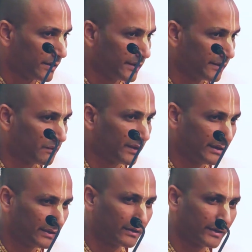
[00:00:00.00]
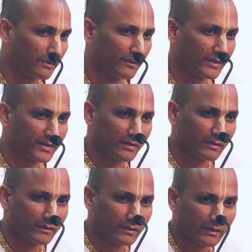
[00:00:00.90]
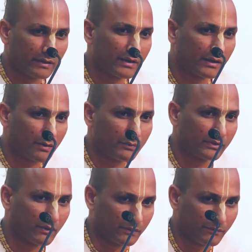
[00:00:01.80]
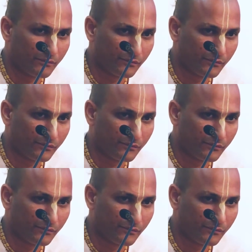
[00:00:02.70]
his faith and conviction never comes down,